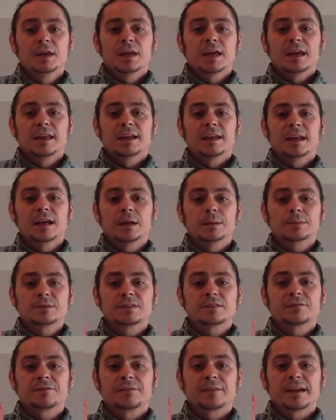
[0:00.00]
and it helps
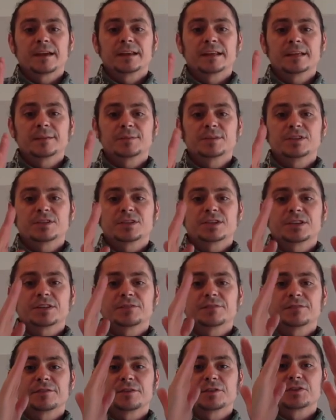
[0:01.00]
for that image to
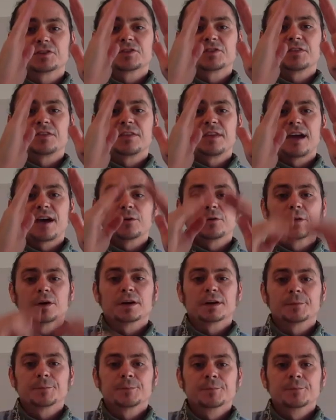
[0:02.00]
converge that way.